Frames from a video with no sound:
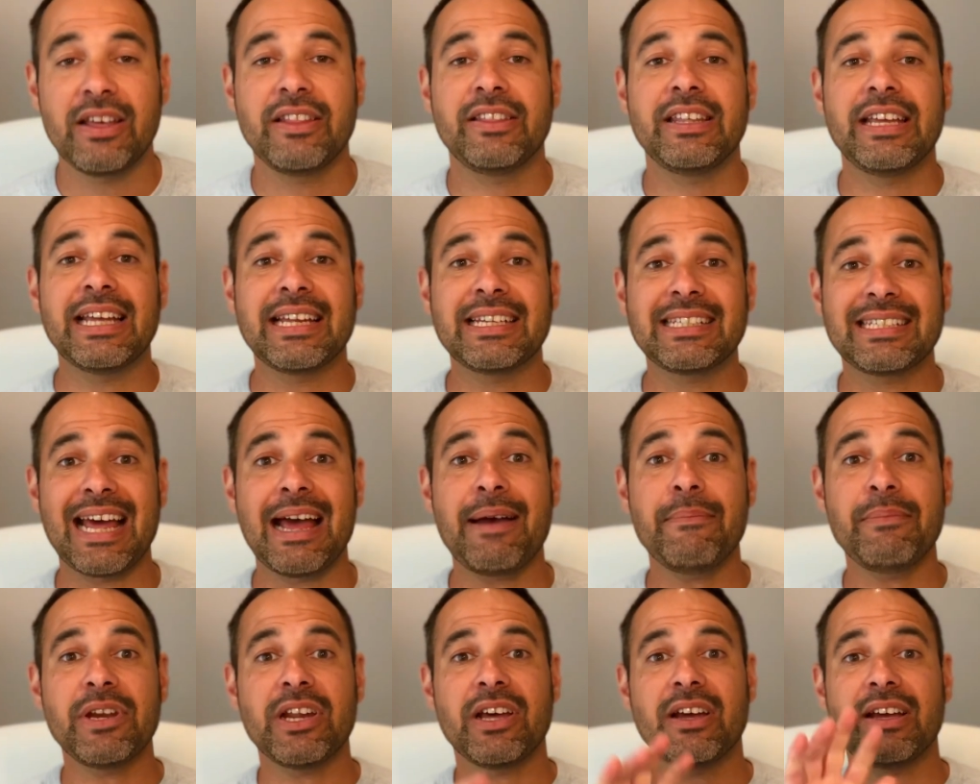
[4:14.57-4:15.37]
The
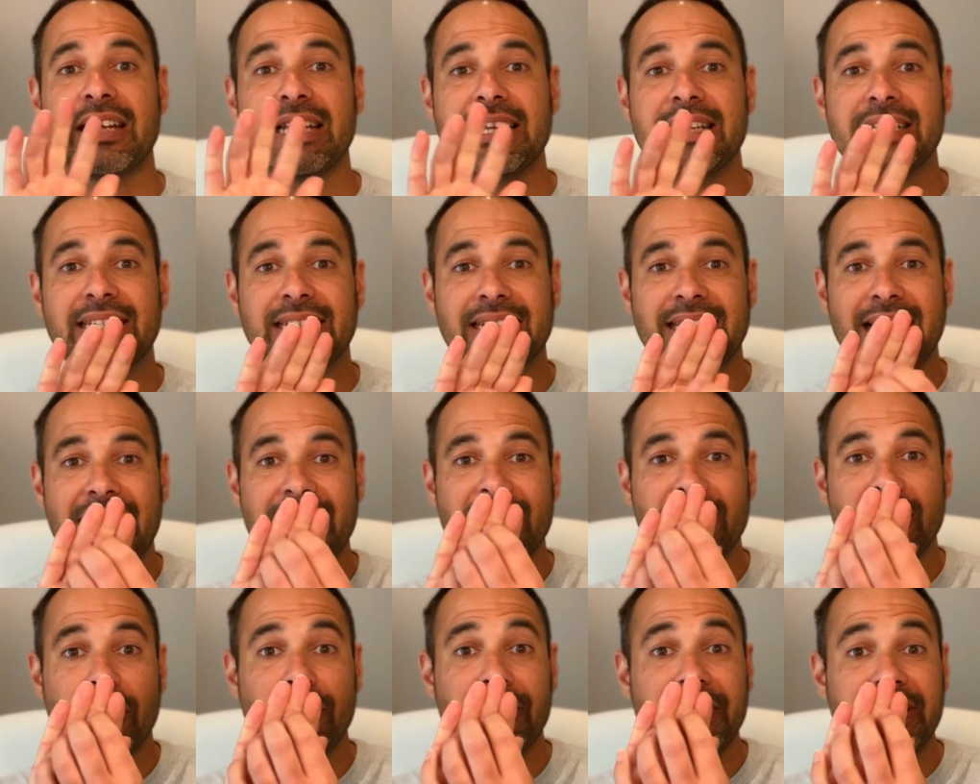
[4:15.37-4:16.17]
examiner is
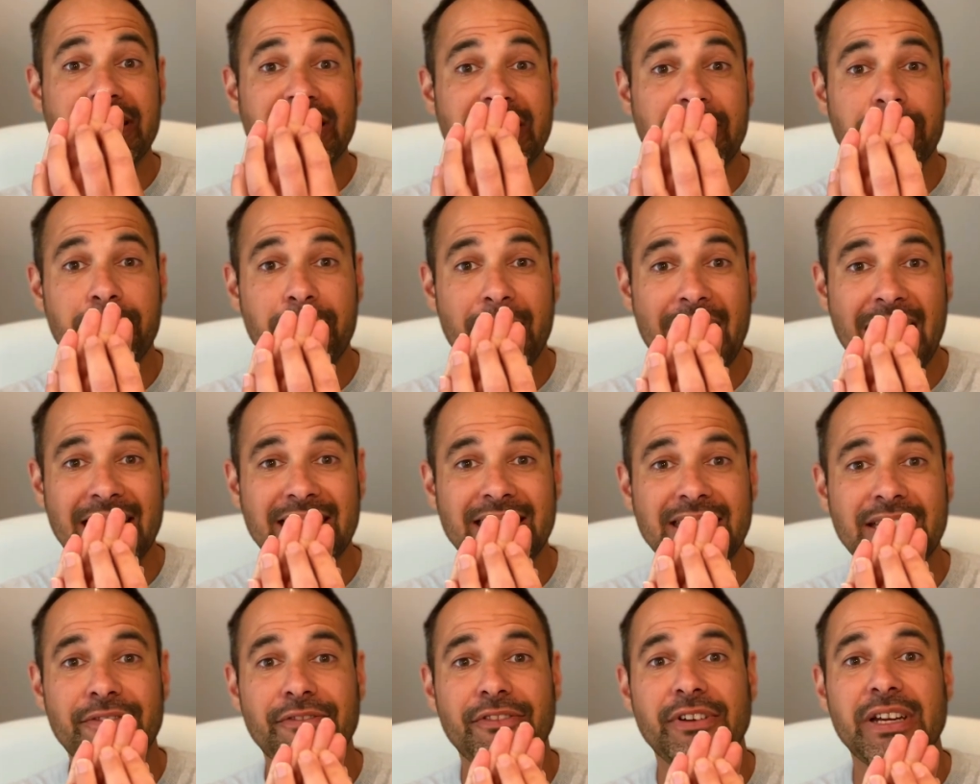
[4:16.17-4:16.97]
then going to
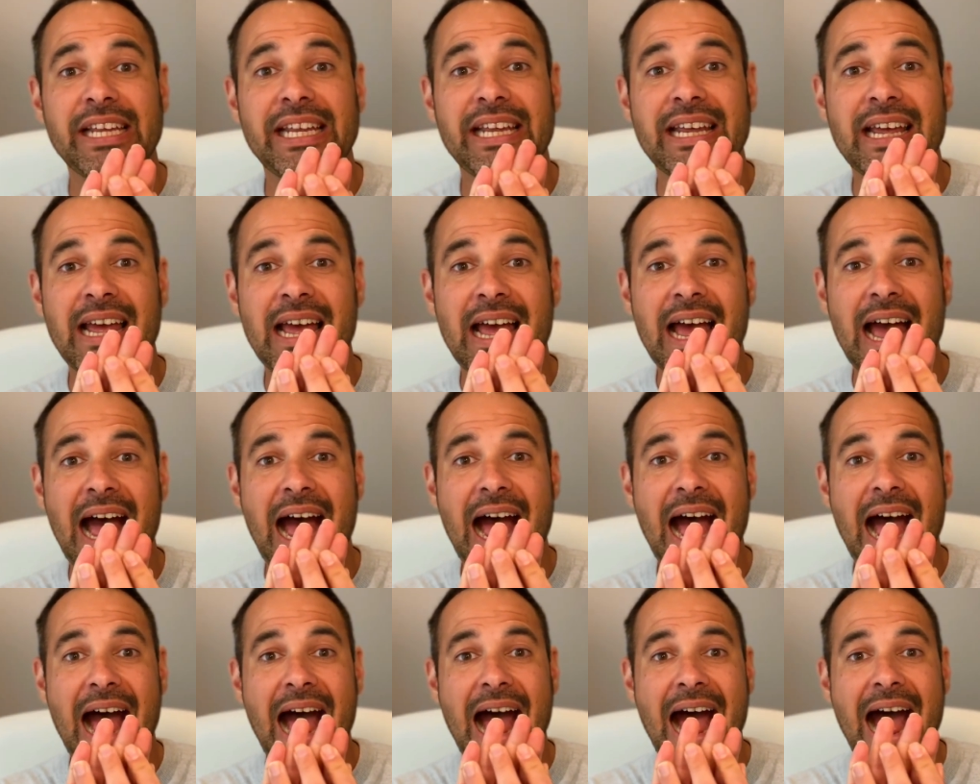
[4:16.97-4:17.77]
passively
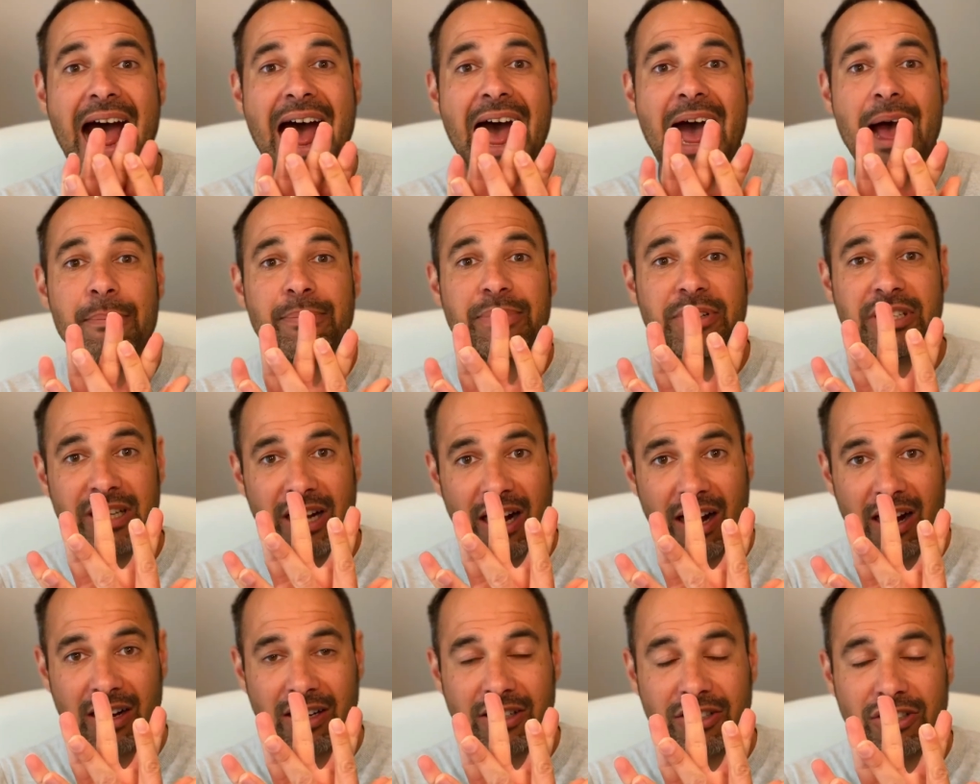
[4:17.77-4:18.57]

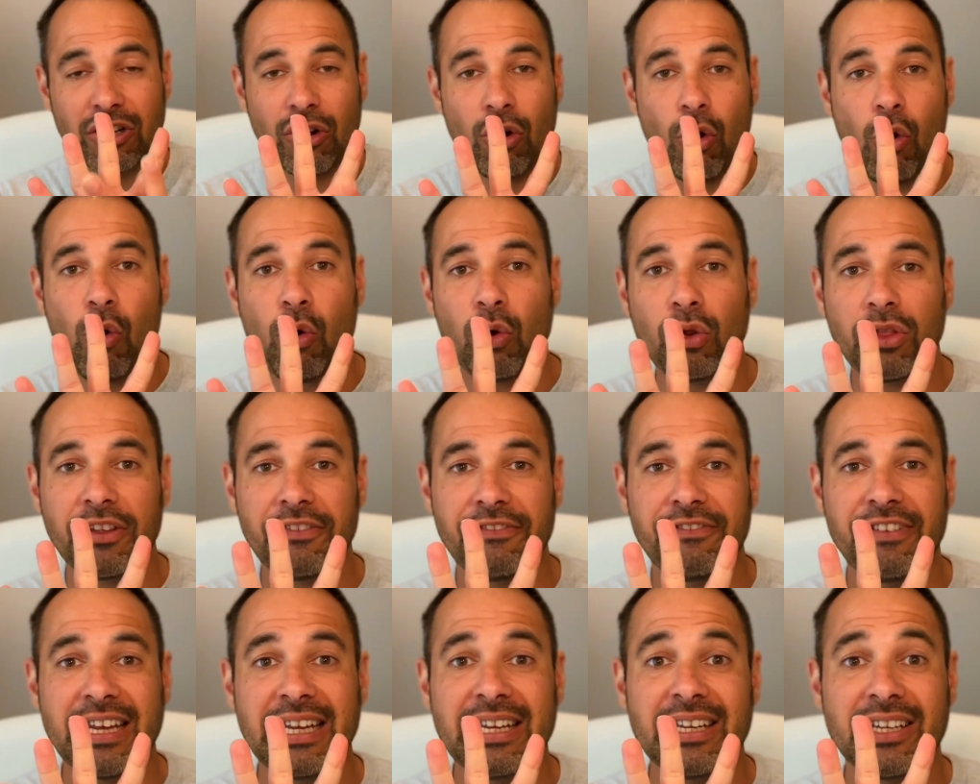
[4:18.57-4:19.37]
abduct all the
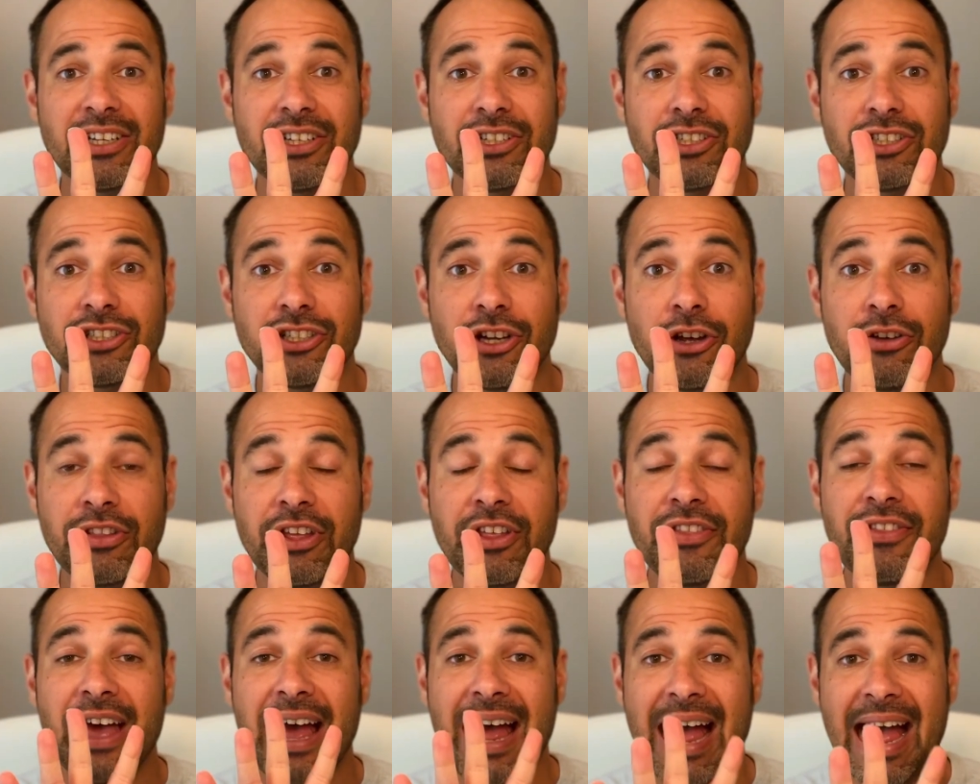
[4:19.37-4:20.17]
fingers so
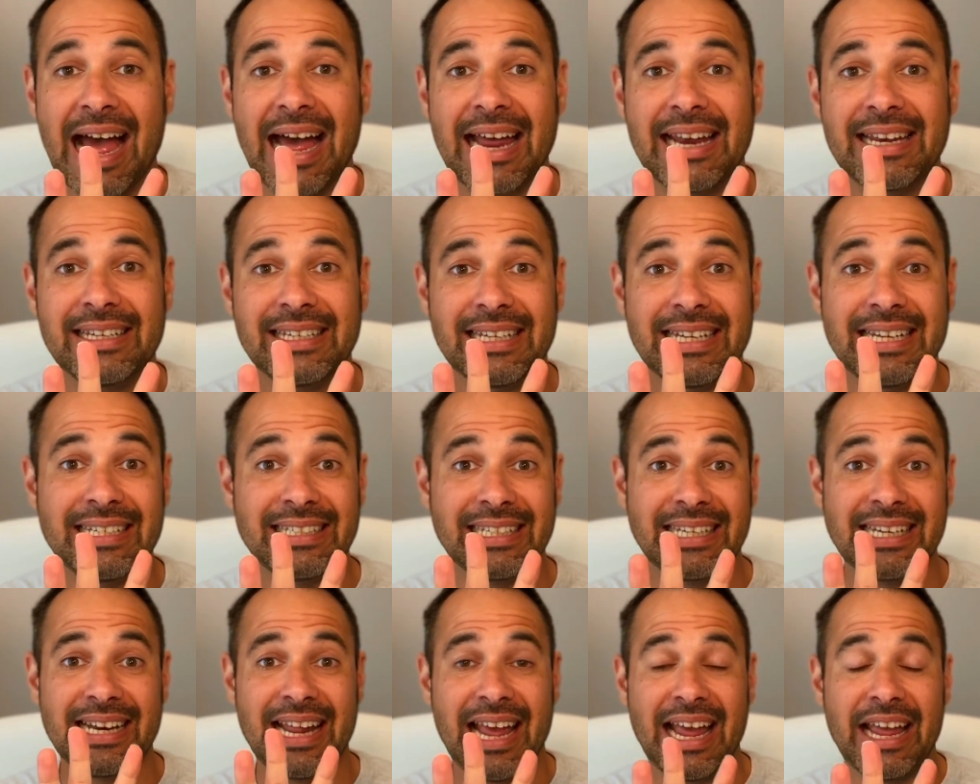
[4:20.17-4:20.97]
that the hand is
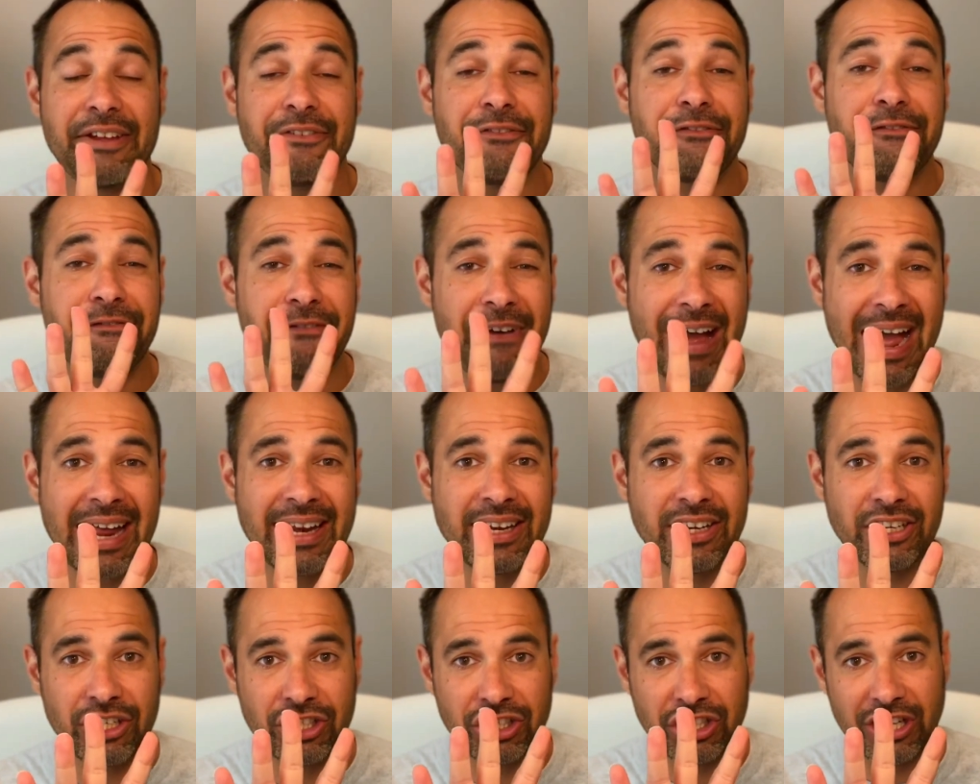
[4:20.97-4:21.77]
in a
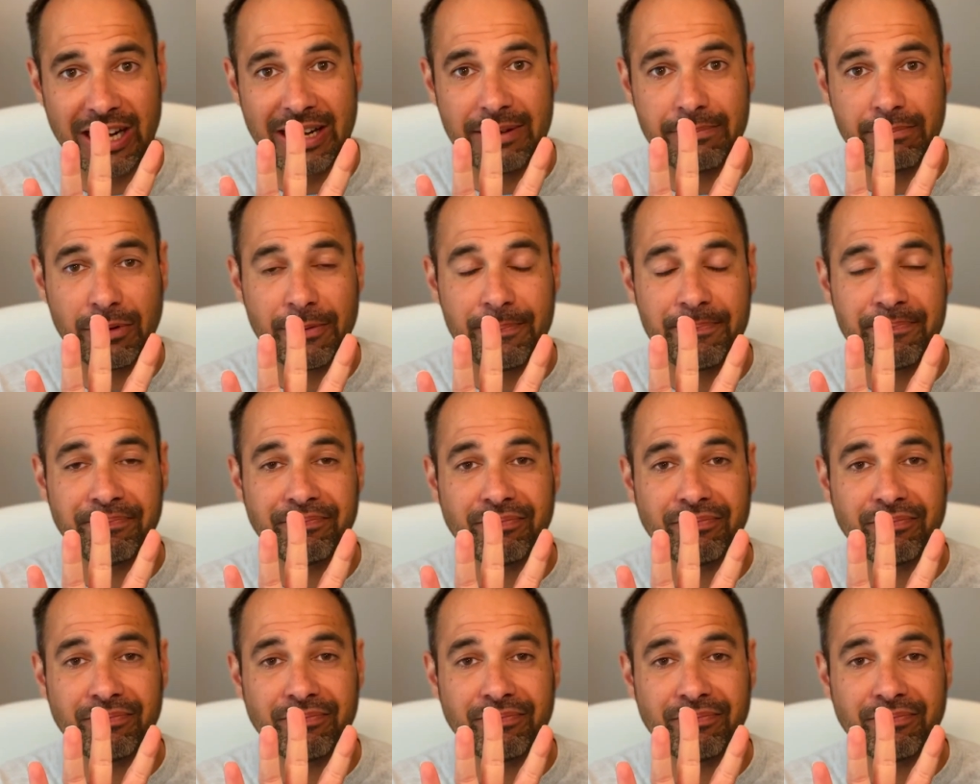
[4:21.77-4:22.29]
fan shape.